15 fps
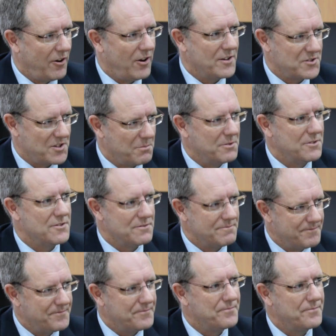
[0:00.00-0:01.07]
term to
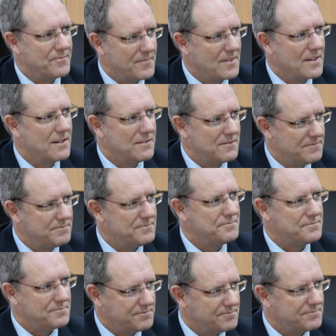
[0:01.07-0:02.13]
see it at
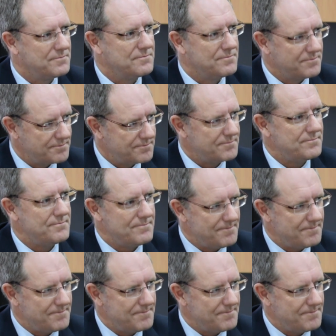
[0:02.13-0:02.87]
96, 97.